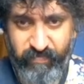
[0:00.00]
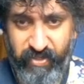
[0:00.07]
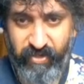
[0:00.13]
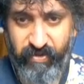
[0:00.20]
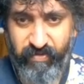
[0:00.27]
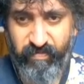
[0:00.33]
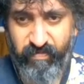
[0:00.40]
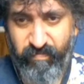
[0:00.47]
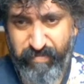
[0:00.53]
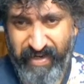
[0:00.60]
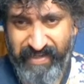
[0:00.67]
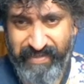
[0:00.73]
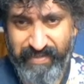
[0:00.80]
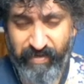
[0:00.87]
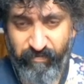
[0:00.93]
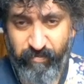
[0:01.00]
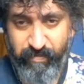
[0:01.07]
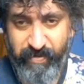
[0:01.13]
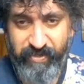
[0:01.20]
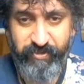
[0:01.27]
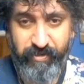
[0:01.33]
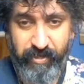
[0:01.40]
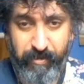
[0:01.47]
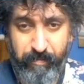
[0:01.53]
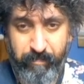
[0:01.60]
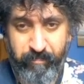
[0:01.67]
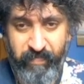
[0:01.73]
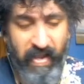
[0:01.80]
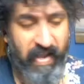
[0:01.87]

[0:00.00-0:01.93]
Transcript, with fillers: So basic information here.